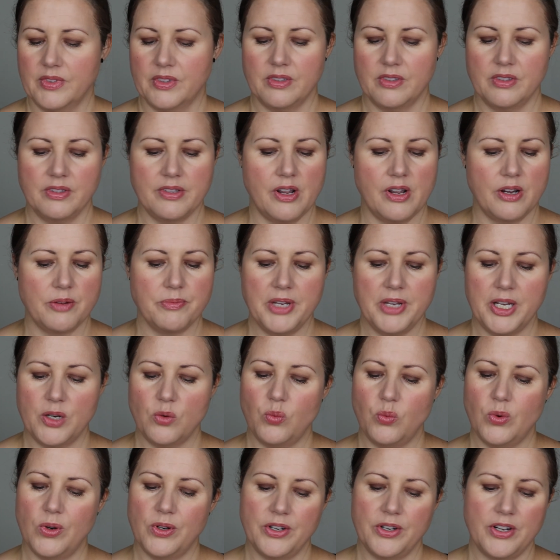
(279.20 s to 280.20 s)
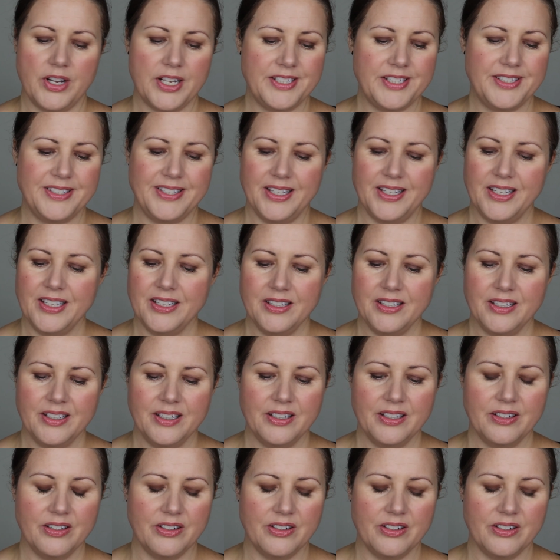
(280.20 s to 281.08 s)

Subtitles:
no matter what I did,